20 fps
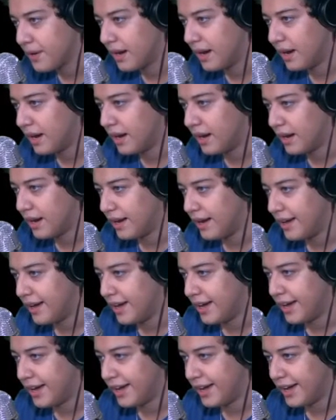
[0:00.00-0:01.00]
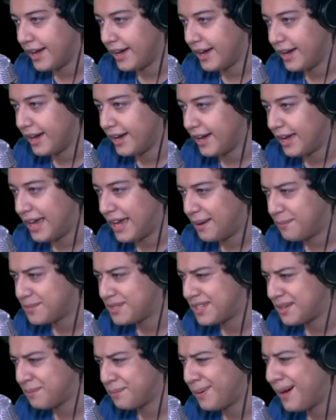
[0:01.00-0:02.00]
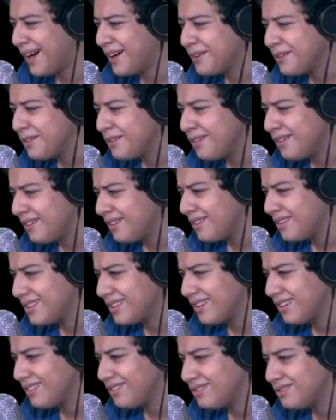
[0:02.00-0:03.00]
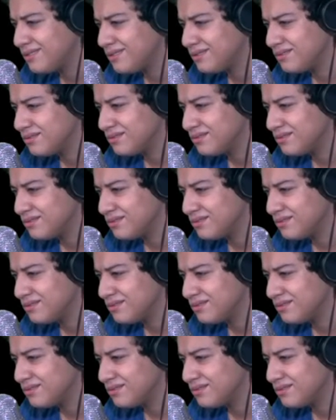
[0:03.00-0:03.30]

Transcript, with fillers: Empty bottle? You know?